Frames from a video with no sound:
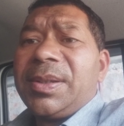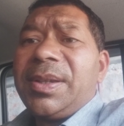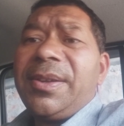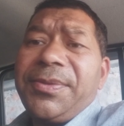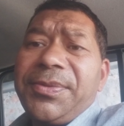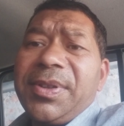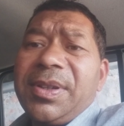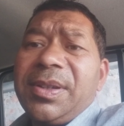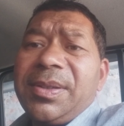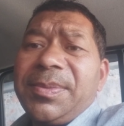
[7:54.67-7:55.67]
If
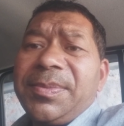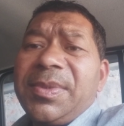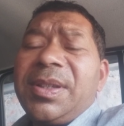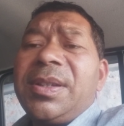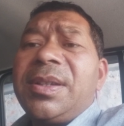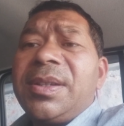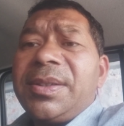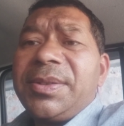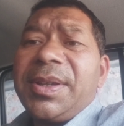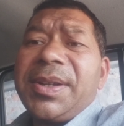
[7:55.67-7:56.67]
the
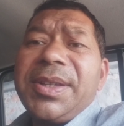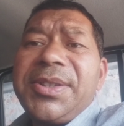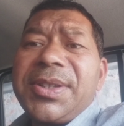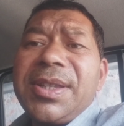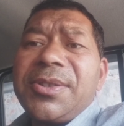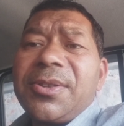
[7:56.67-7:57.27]
resistance